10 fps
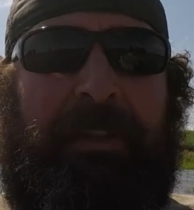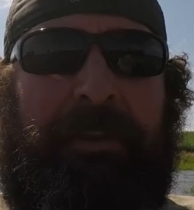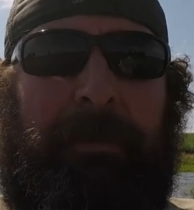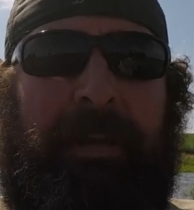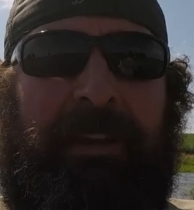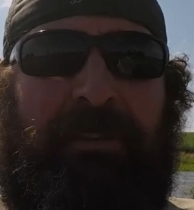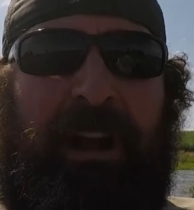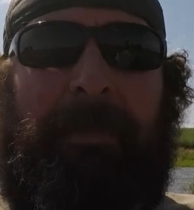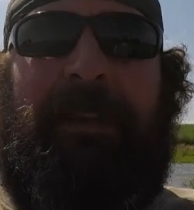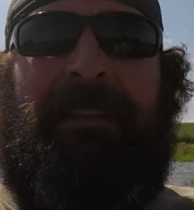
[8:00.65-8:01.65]
about there being
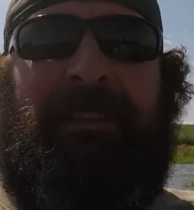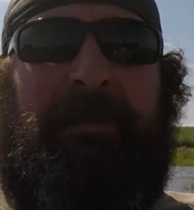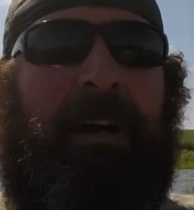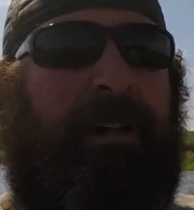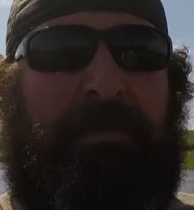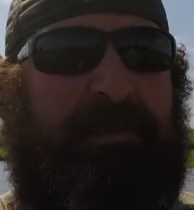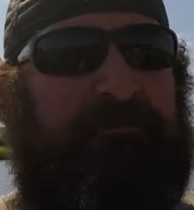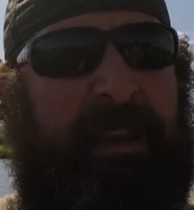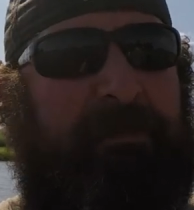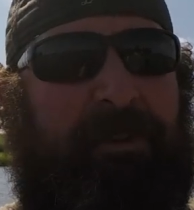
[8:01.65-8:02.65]
crappie in this pond, but
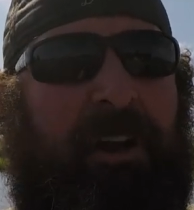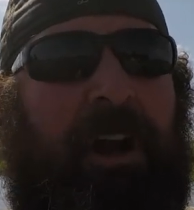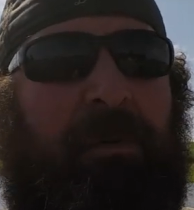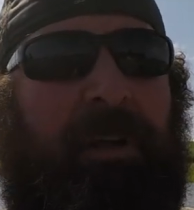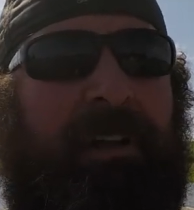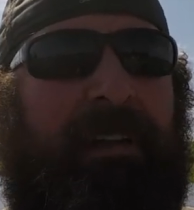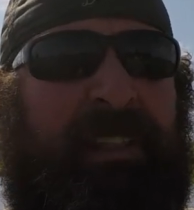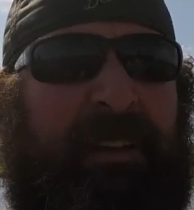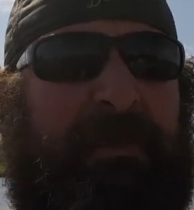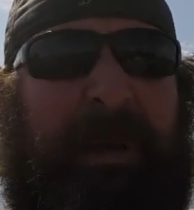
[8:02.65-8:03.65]
never caught one,
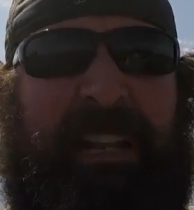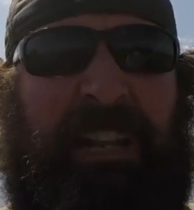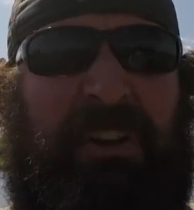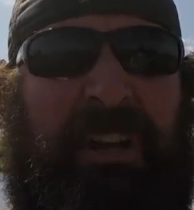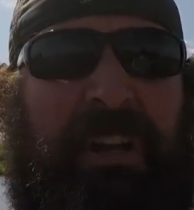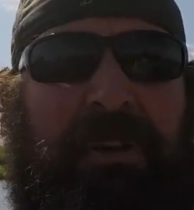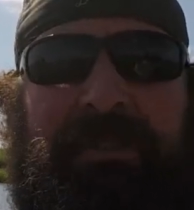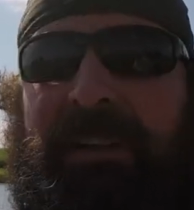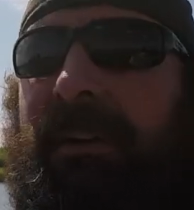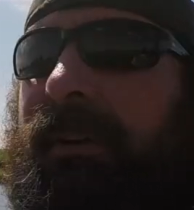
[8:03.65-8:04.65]
and that was about a year ago.
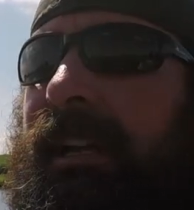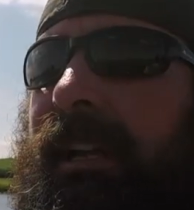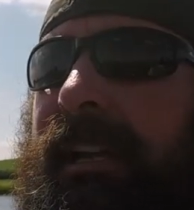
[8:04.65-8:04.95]
So,